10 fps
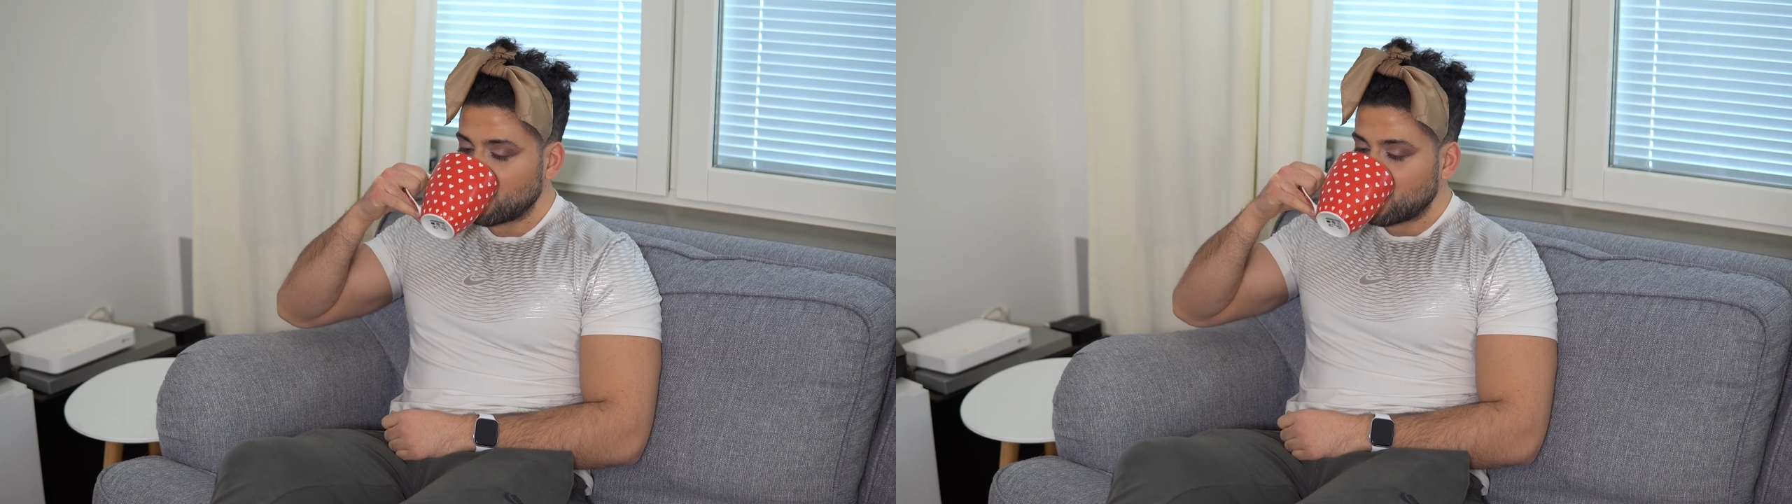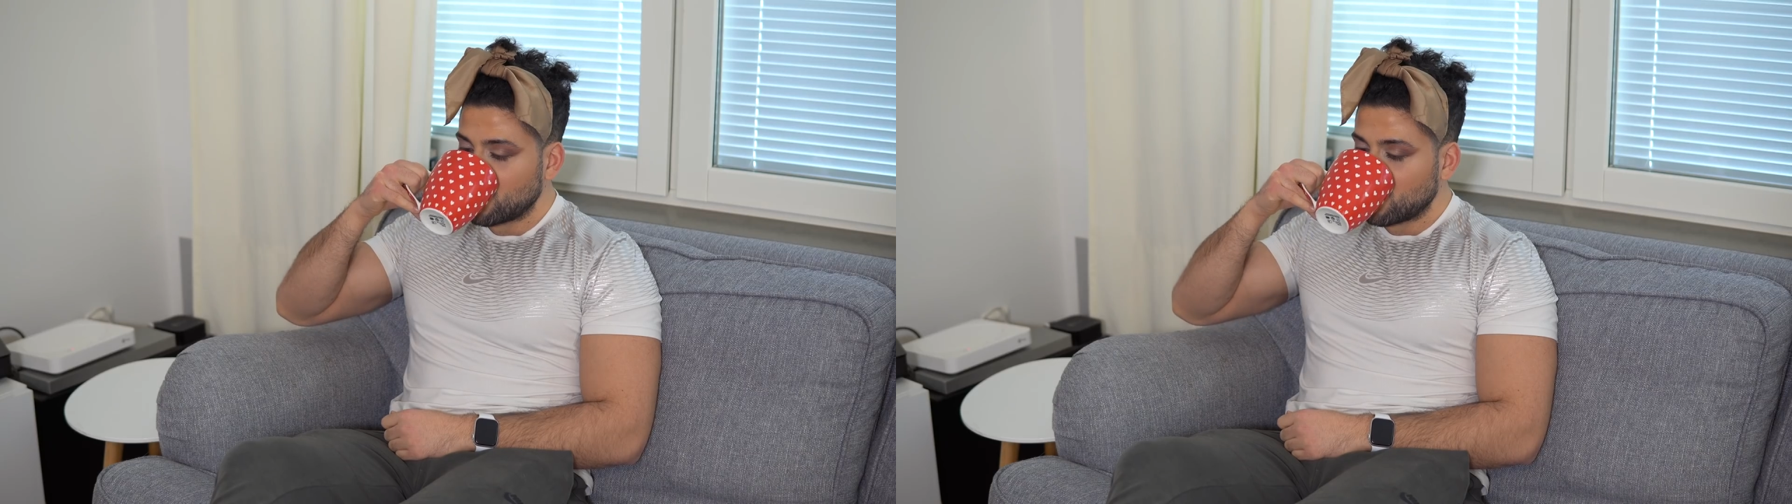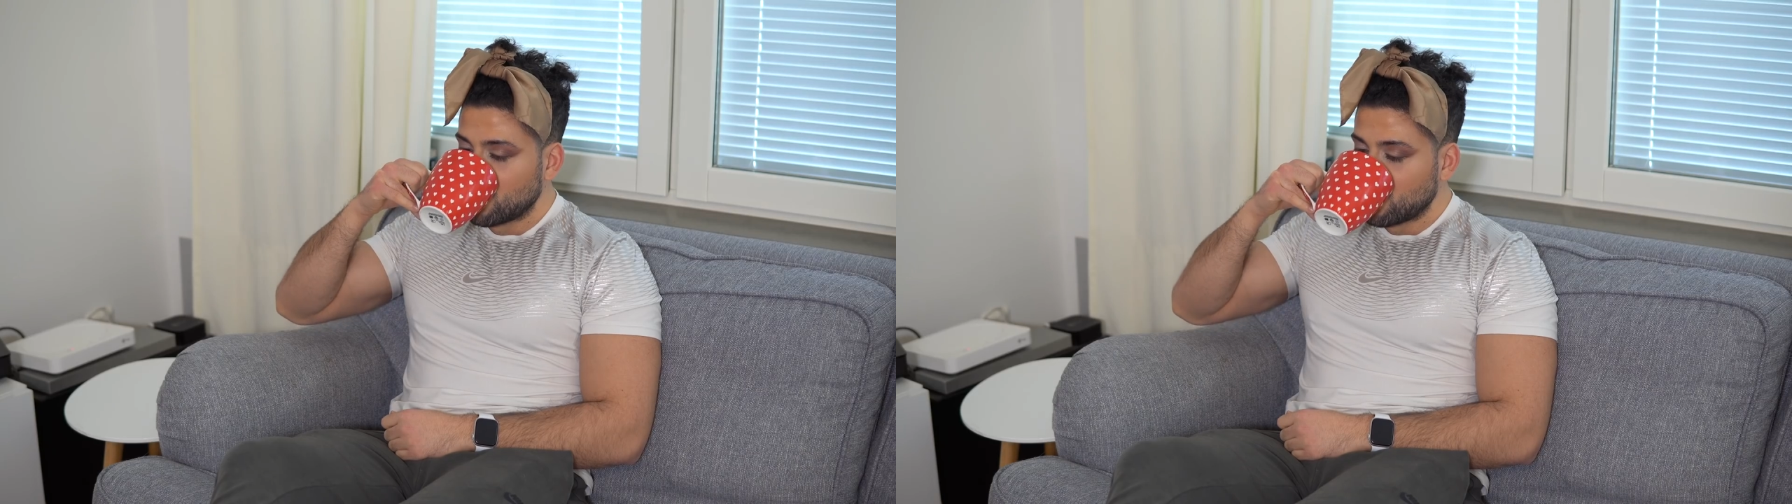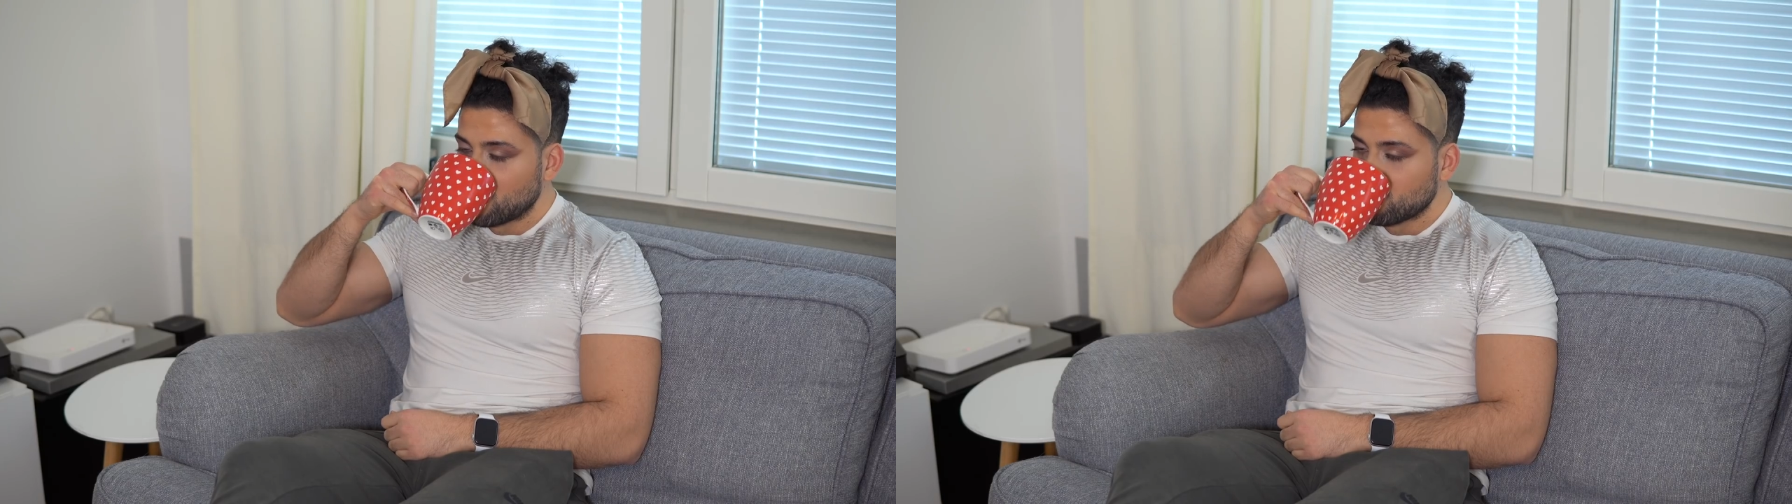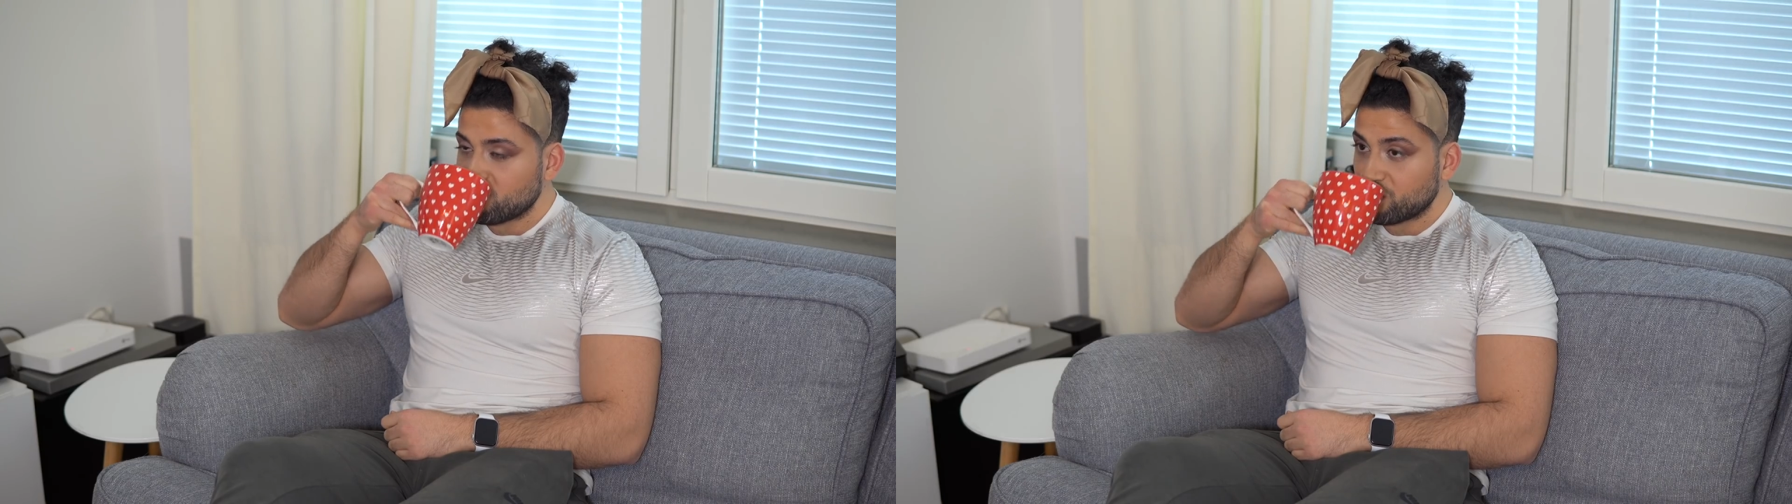you think that you can